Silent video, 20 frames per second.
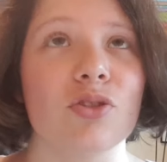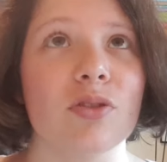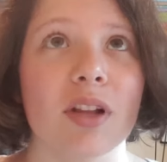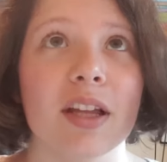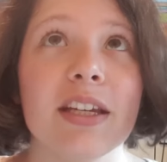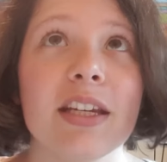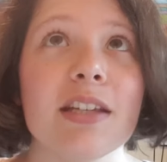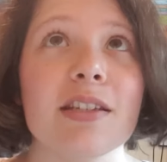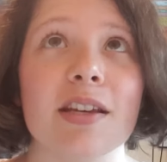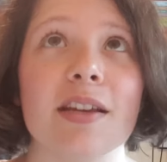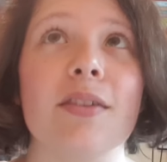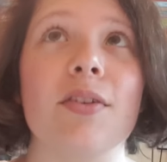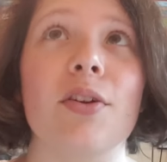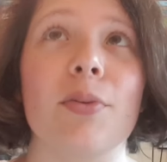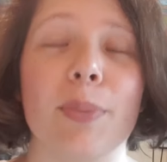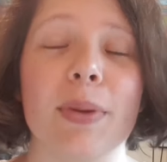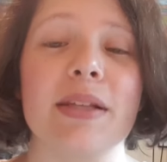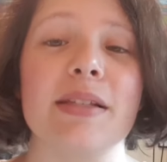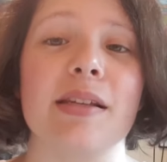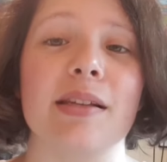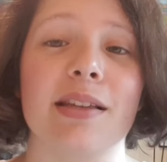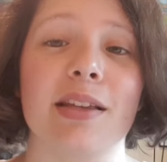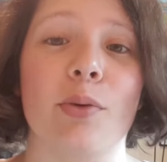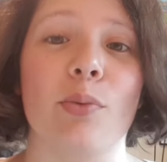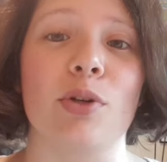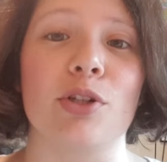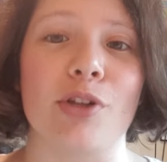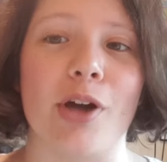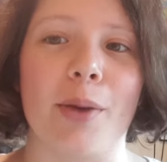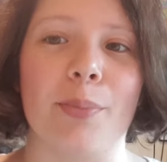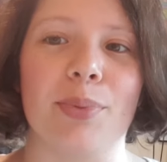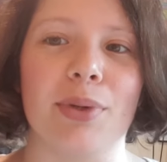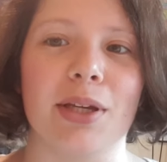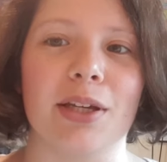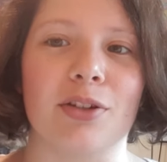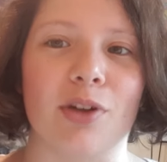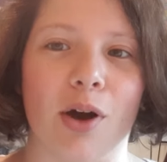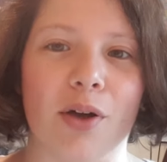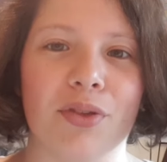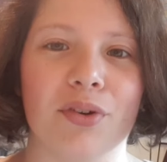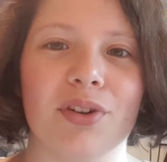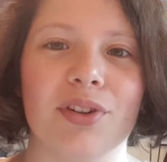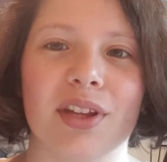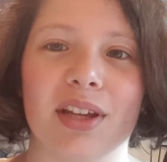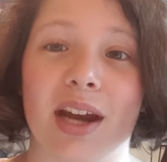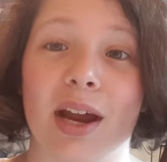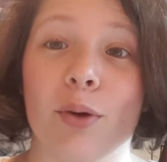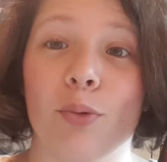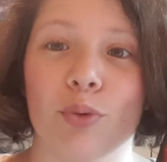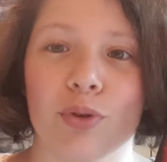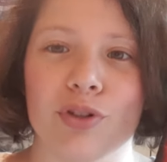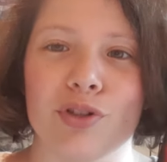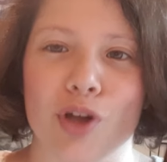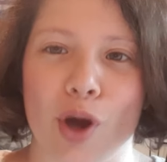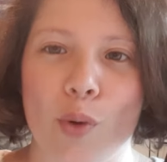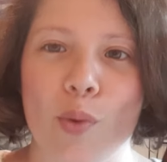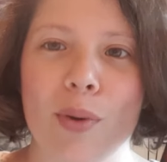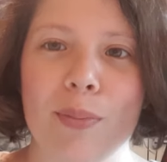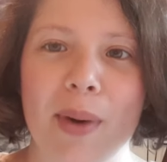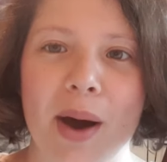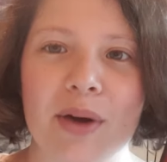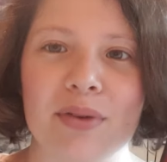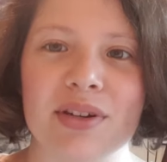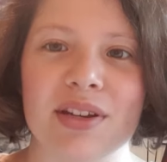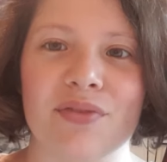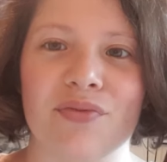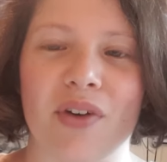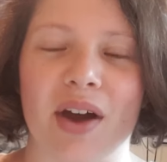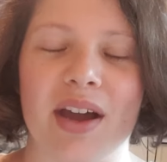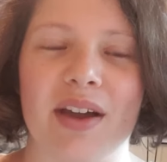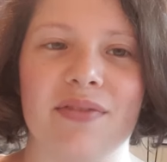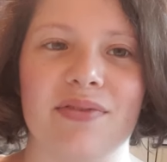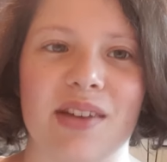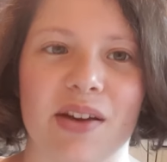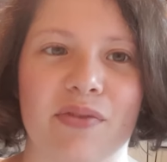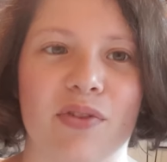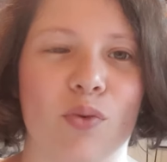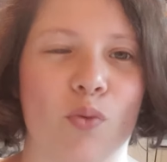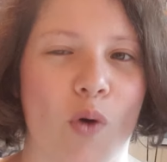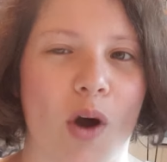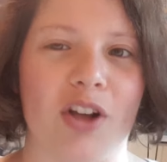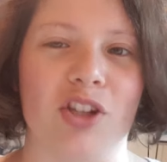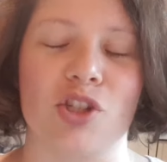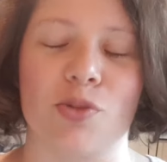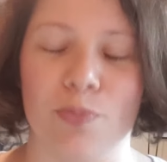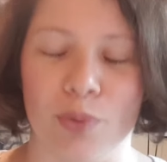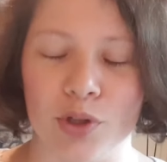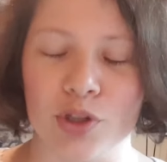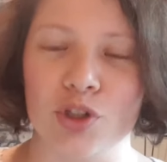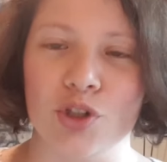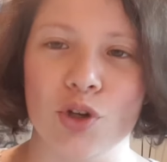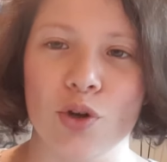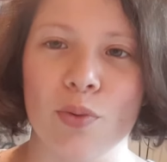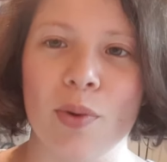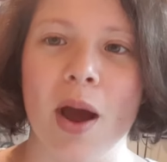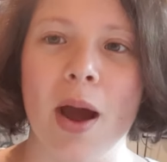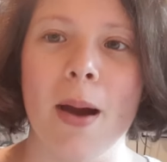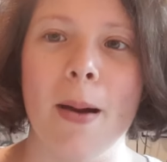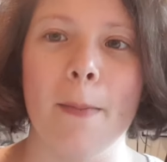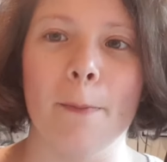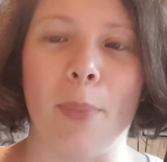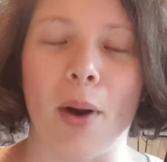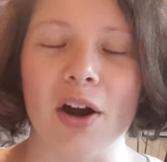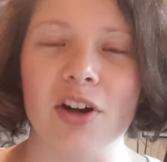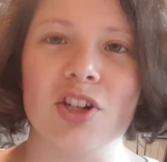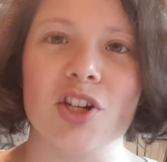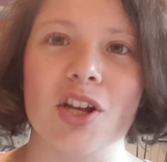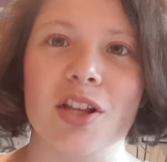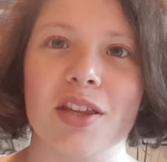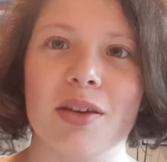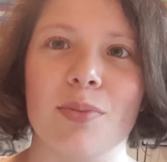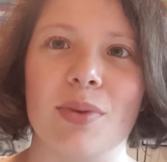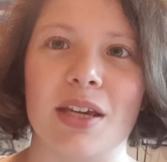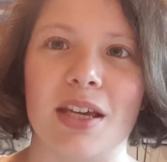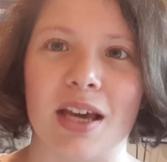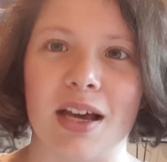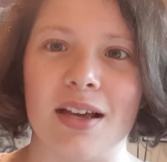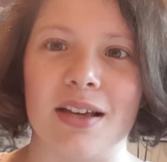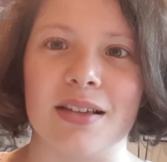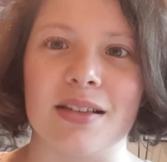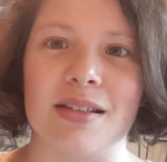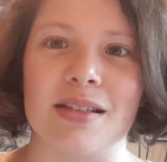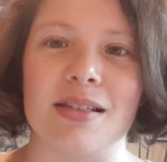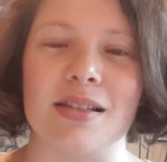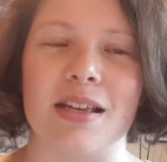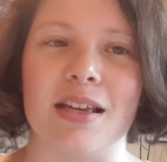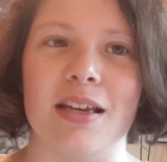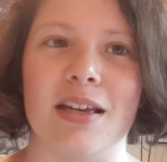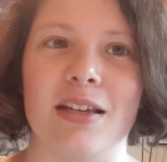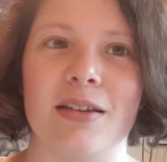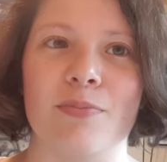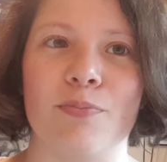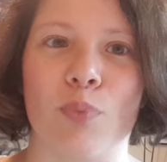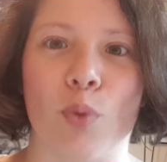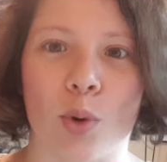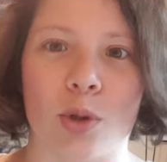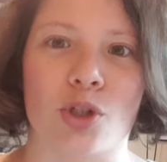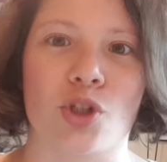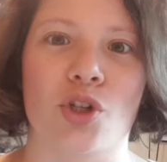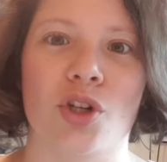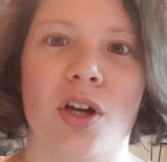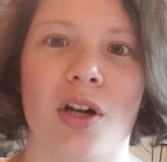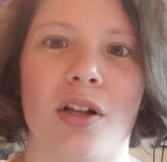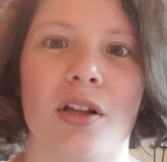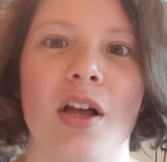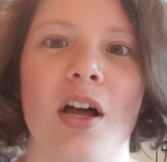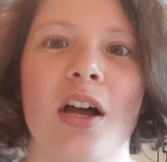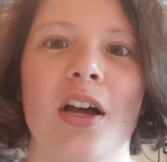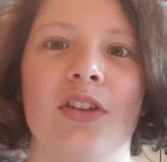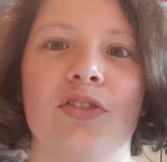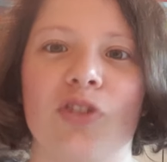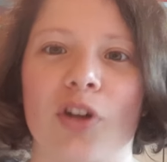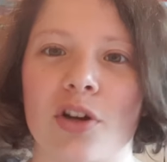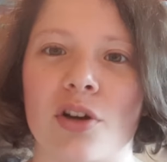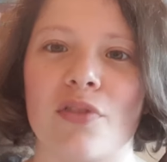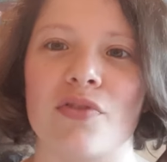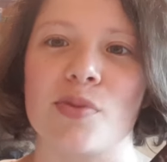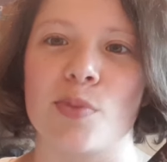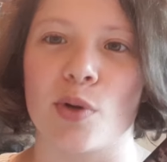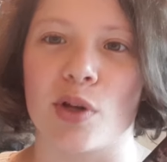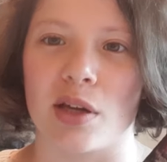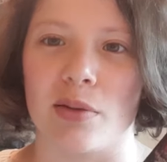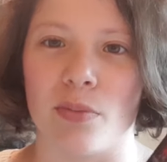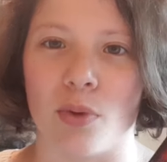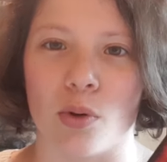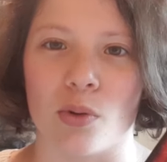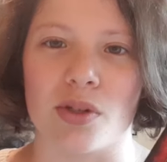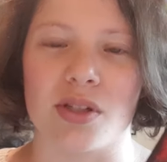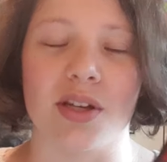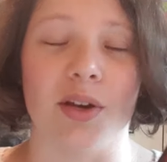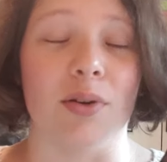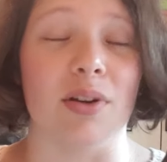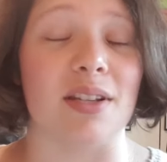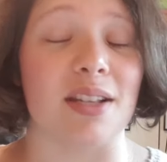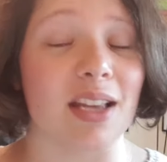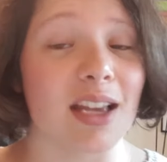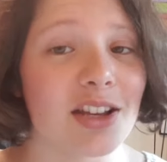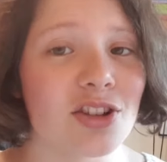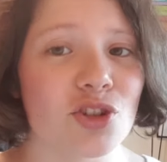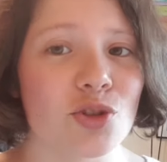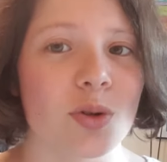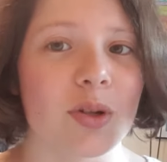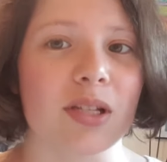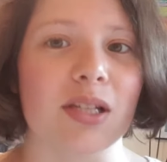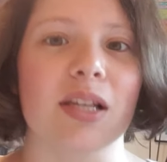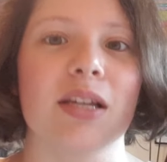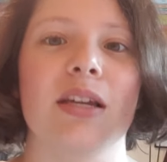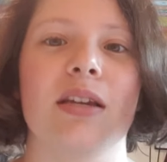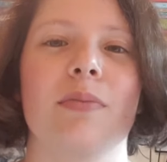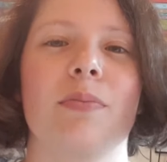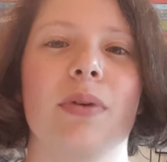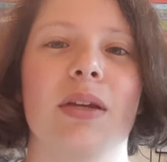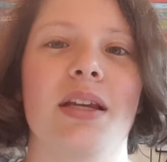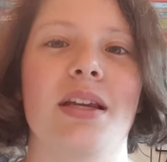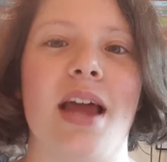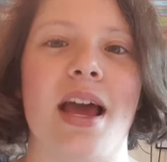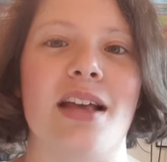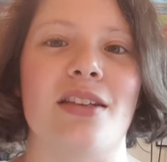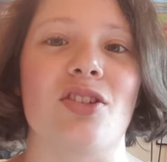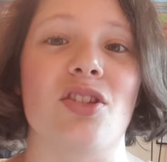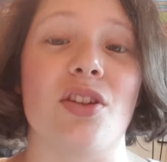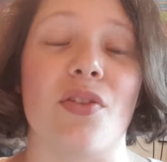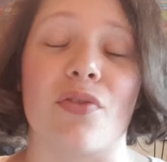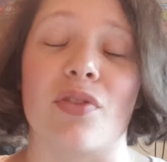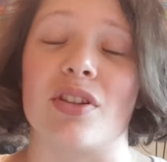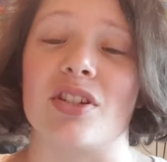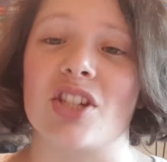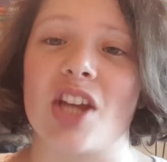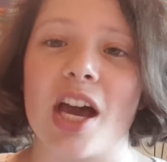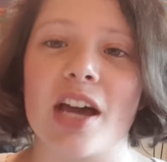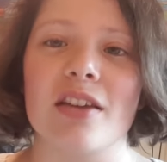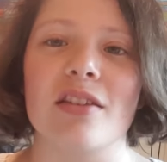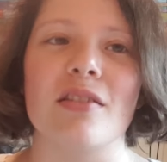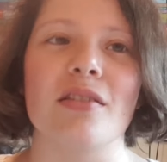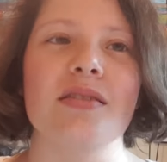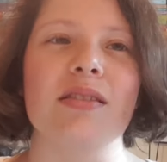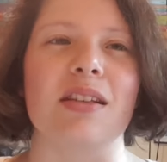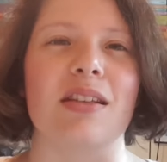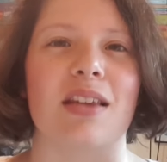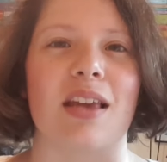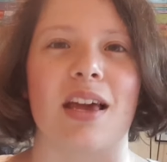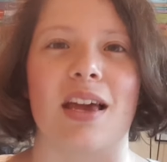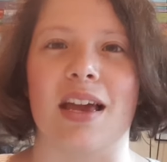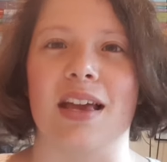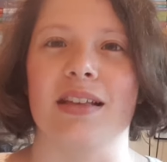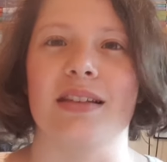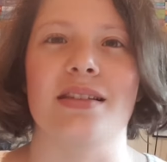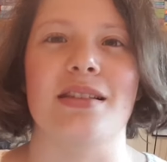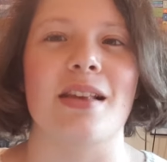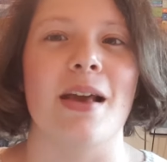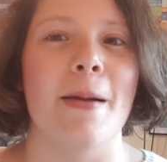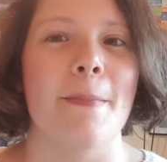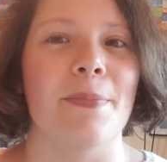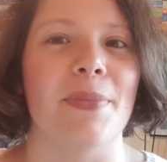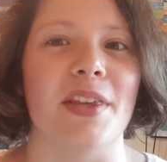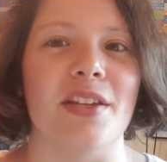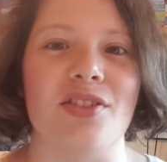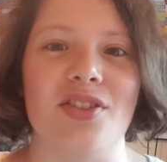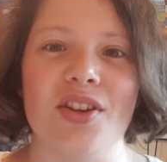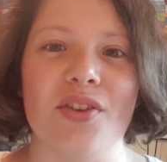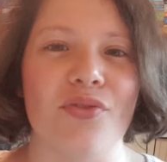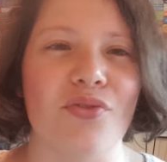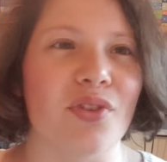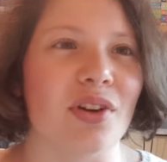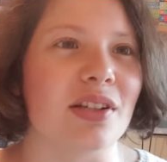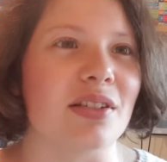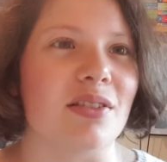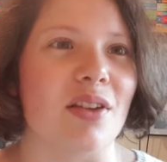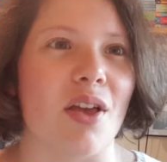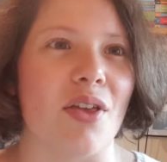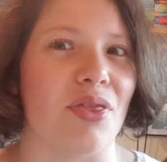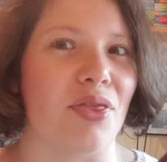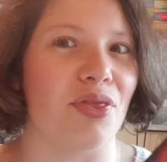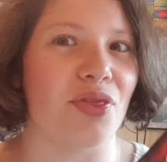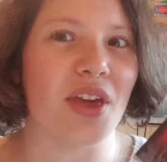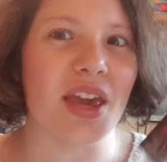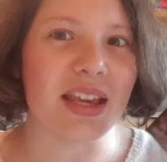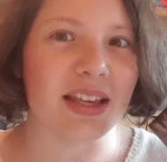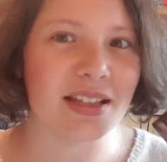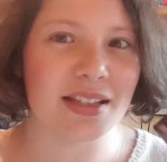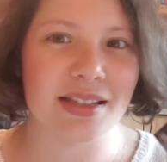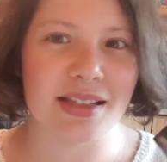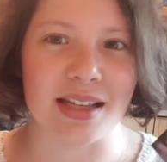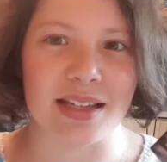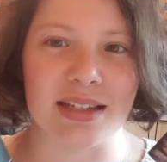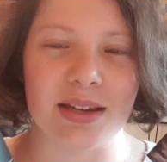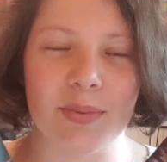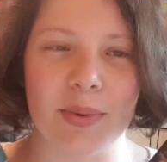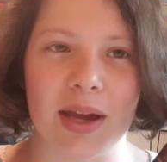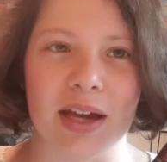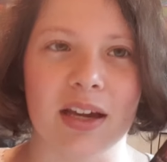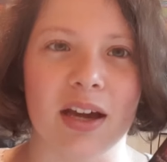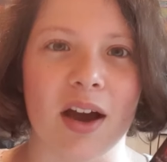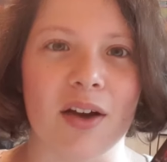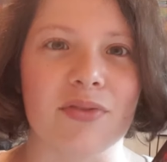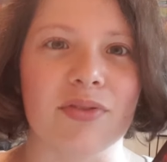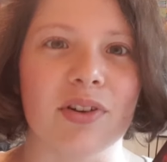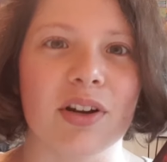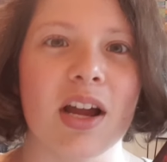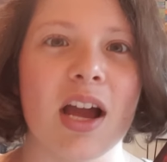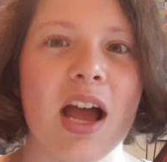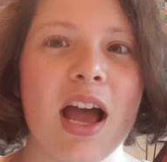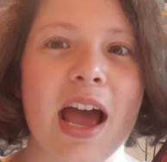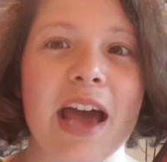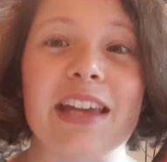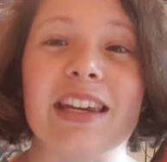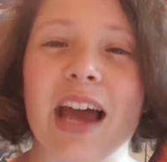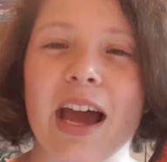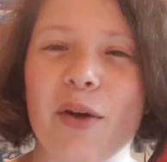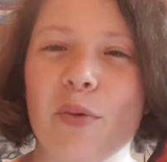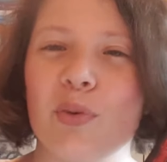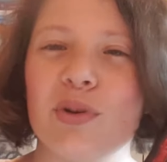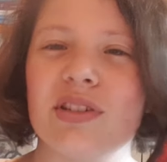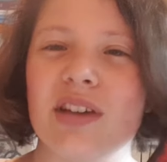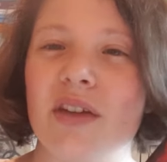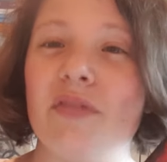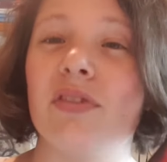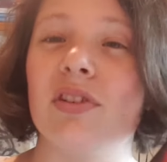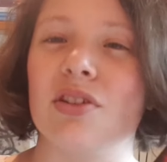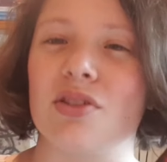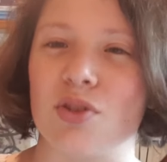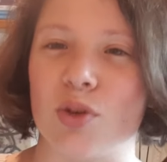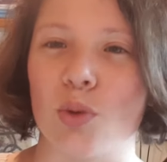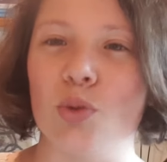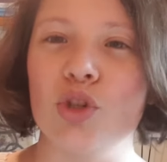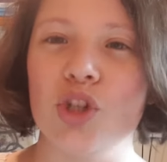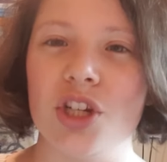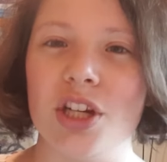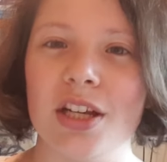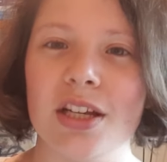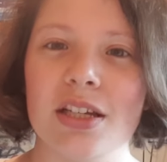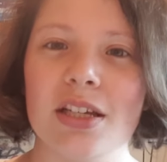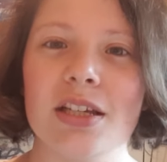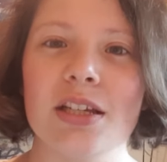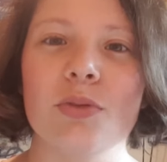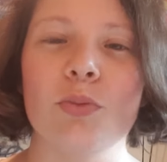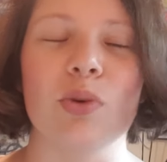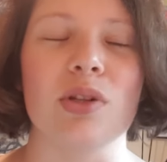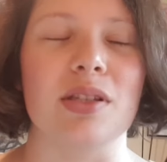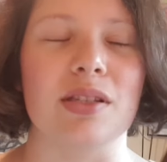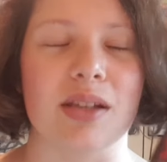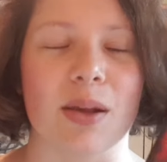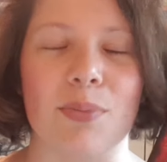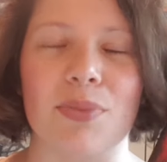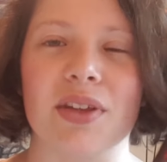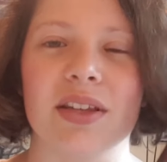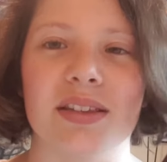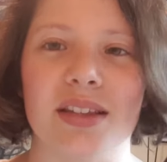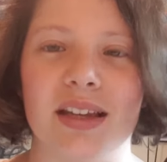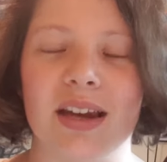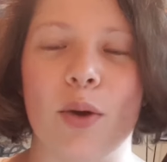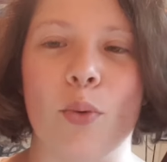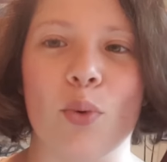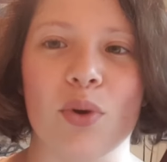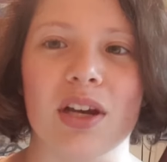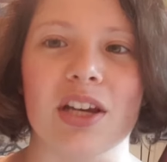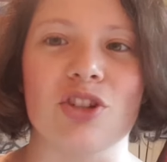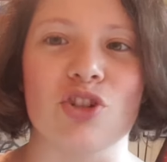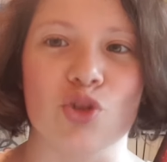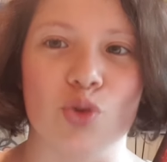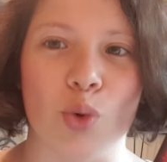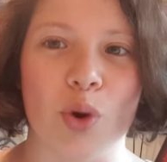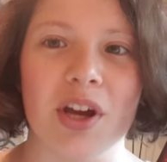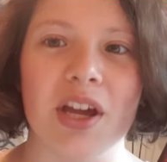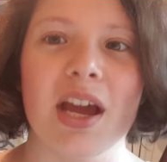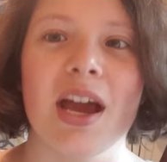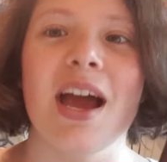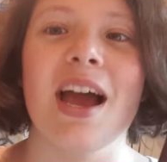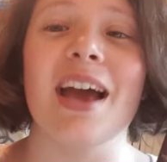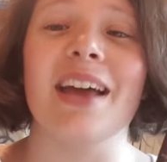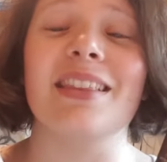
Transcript: Laini Taylor basically would not be an author that I would know about if I have never watched BookTube, partially because in Portugal, Daughter of Smoke and Bone series is translated, but it has different titles, it has different things in the back cover, and I would never associate it with something that I would enjoy.